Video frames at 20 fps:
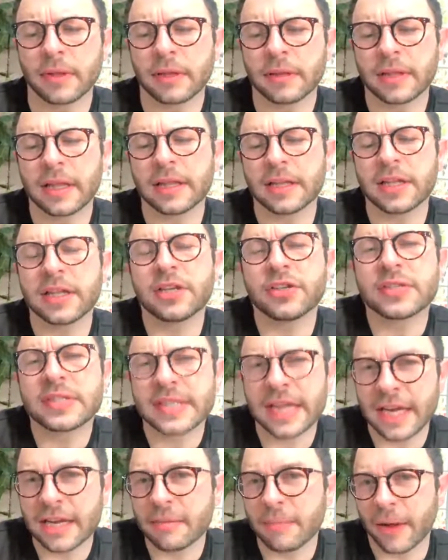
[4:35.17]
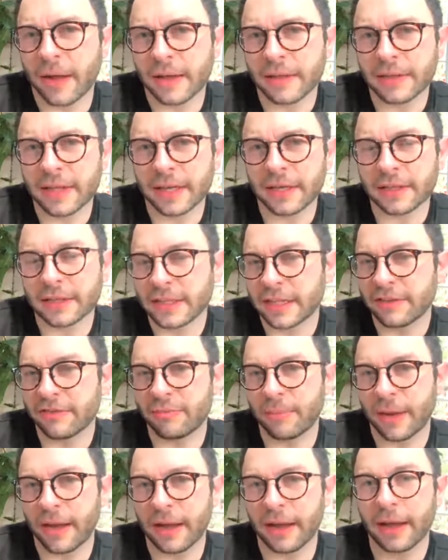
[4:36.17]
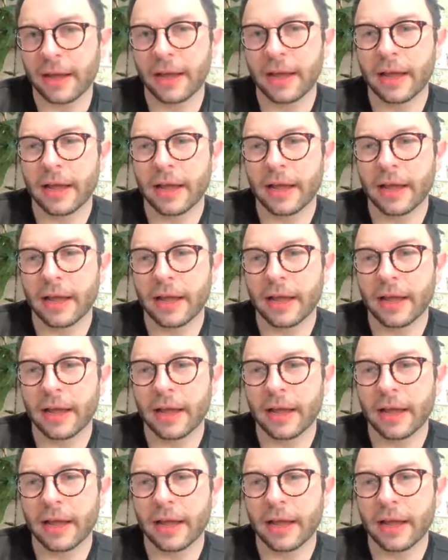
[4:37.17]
that you stand by, that you live by.